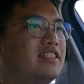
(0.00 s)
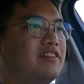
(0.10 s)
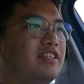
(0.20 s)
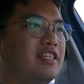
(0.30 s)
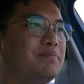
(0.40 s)

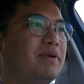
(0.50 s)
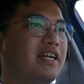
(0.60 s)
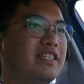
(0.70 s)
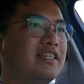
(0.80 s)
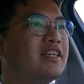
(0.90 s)
So at this
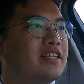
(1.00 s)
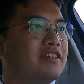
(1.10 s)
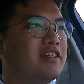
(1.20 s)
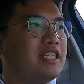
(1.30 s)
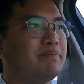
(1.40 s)
price,
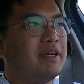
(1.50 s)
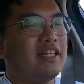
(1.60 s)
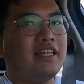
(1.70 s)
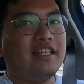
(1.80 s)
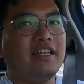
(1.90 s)
you'd
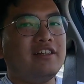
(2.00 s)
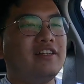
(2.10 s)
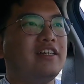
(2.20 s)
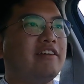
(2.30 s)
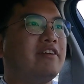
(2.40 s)
expect that they
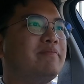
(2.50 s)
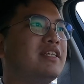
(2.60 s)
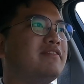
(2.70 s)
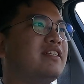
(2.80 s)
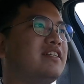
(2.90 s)
already equipped
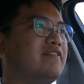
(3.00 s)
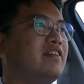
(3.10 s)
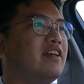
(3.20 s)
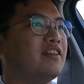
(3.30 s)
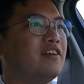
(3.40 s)
this with stuff
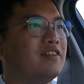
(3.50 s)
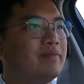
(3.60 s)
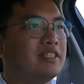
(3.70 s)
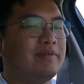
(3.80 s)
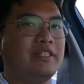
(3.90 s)
like
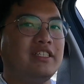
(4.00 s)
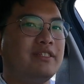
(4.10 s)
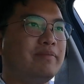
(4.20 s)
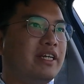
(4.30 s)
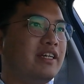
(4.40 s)
autonomous
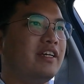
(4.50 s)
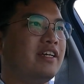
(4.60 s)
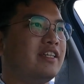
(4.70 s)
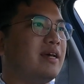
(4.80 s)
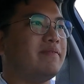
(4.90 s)
emergency
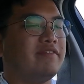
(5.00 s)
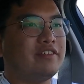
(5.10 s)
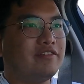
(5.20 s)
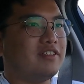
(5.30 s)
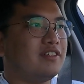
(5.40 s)
braking, adaptive cruise